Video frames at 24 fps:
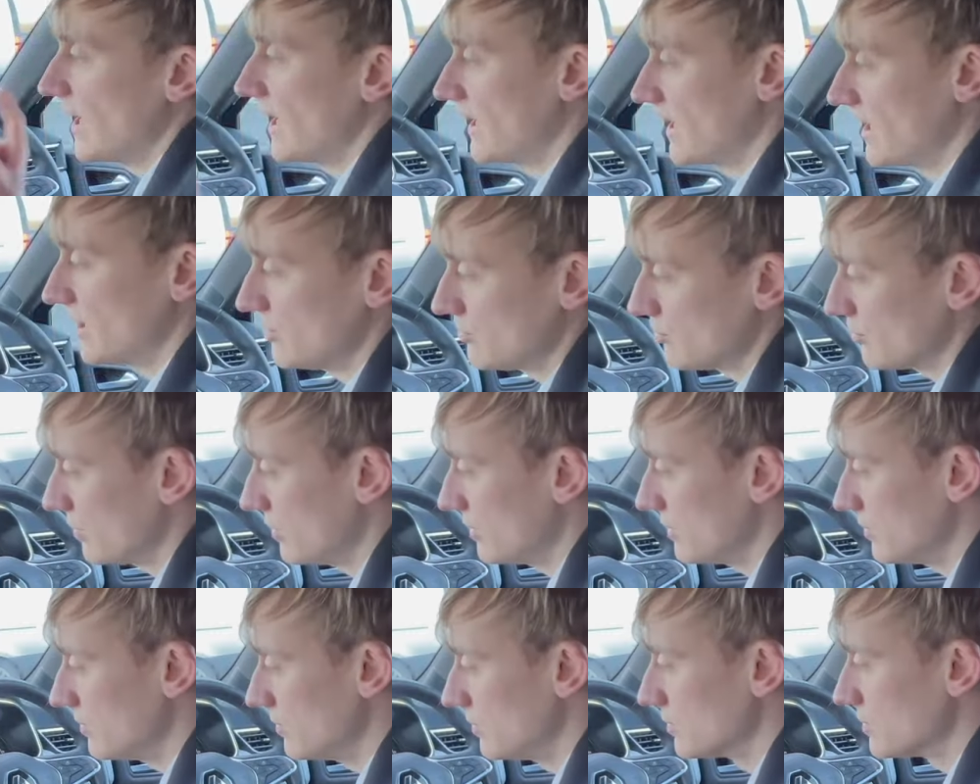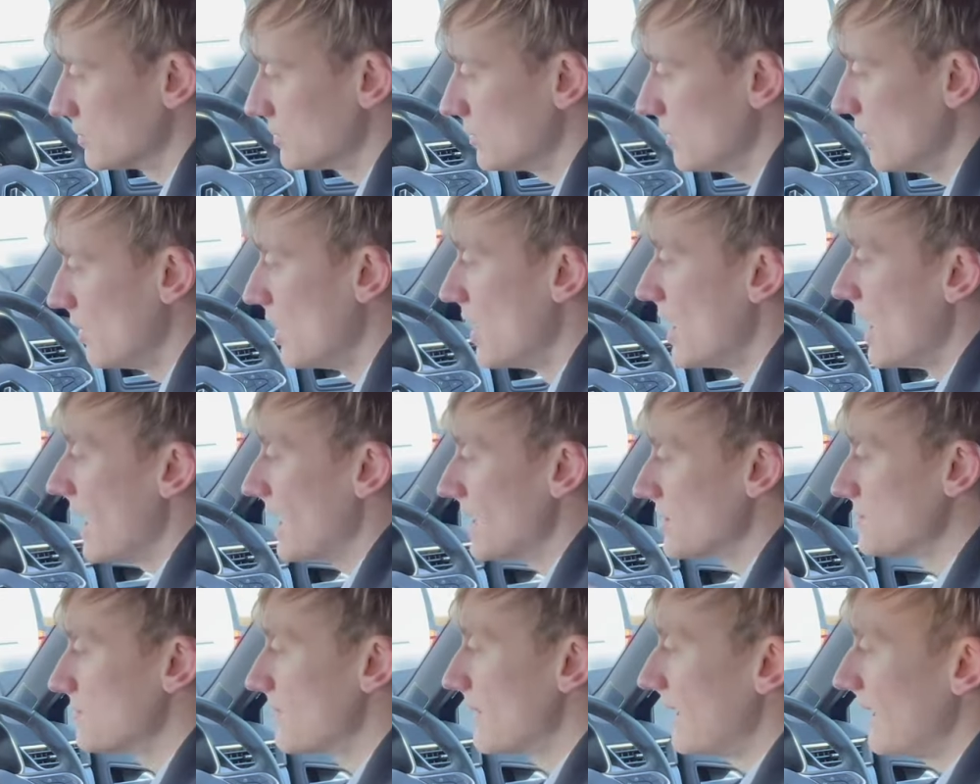and Android Auto,
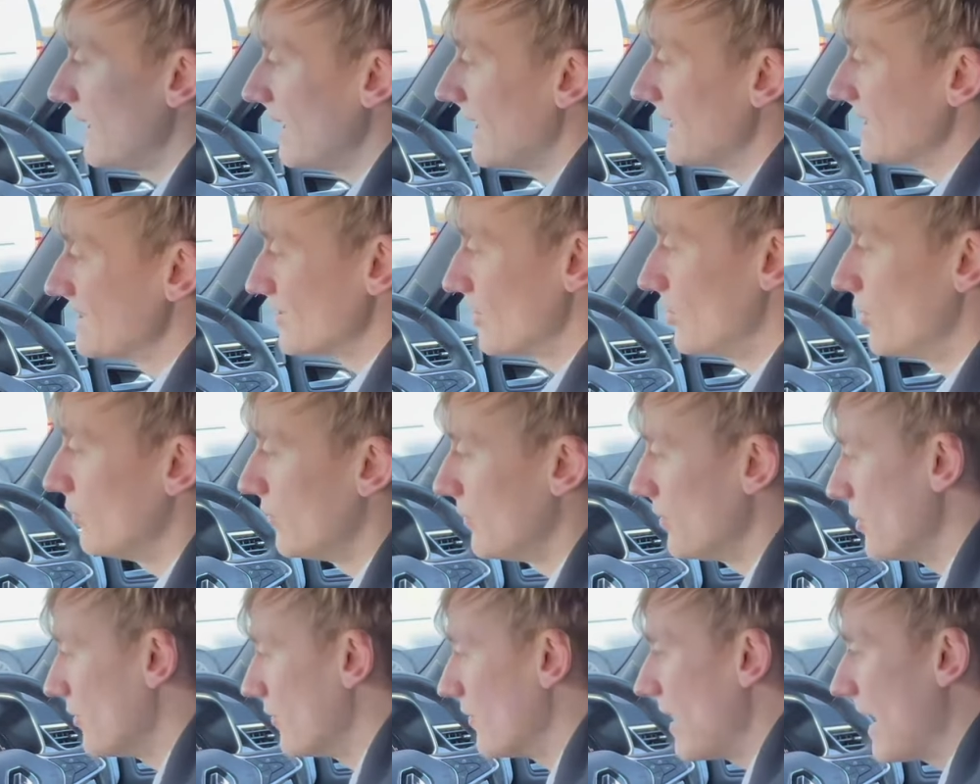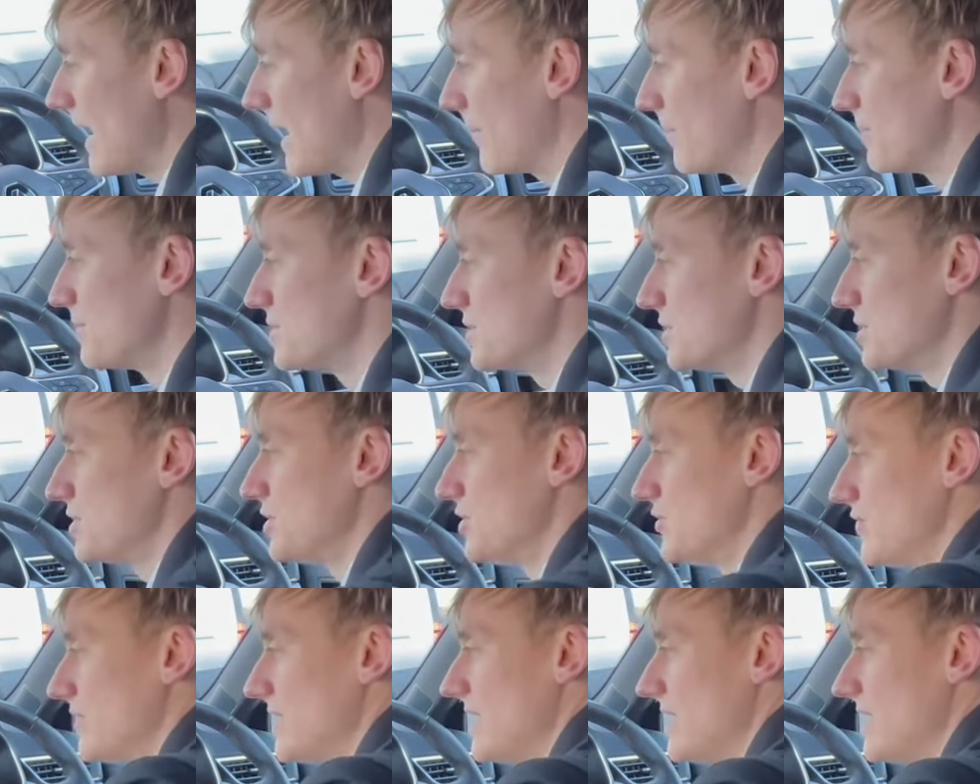as well as all the other apps such as the